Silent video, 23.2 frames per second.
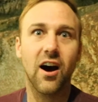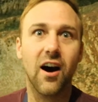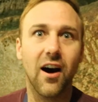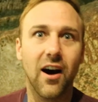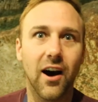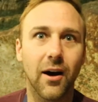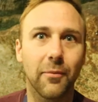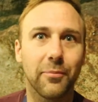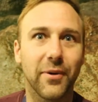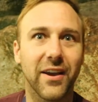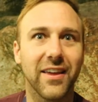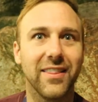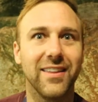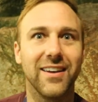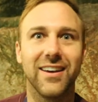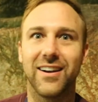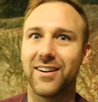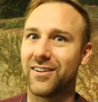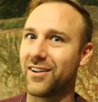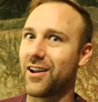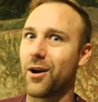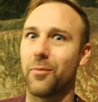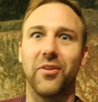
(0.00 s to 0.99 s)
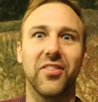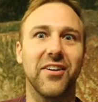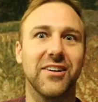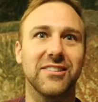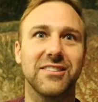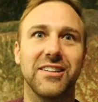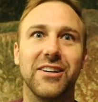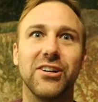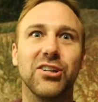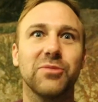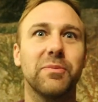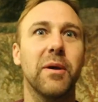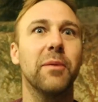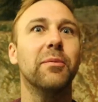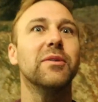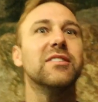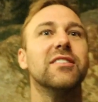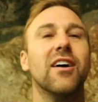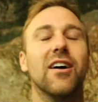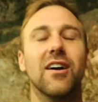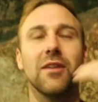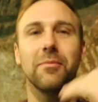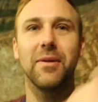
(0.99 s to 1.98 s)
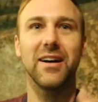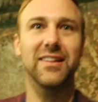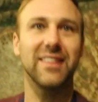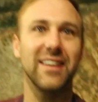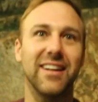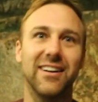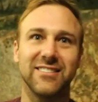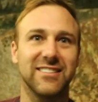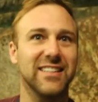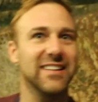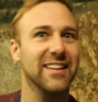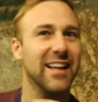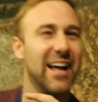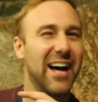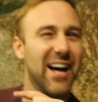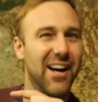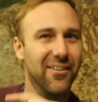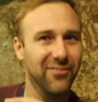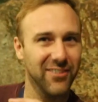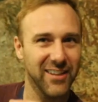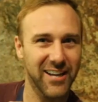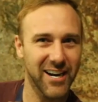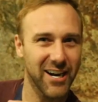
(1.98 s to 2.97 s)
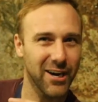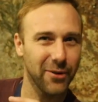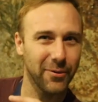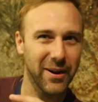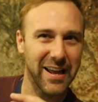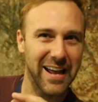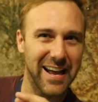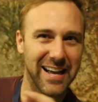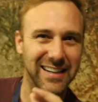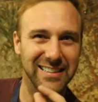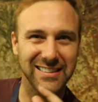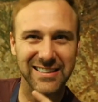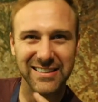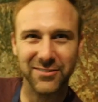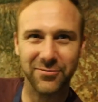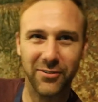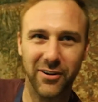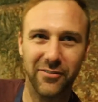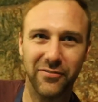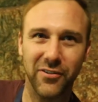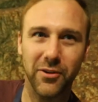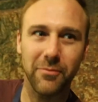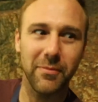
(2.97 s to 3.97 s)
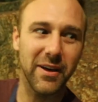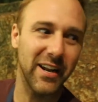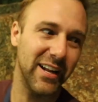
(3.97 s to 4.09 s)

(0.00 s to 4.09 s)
top. Ooh. And then in a couple thousand years, people were talking about the NLCLive layer we had just for a few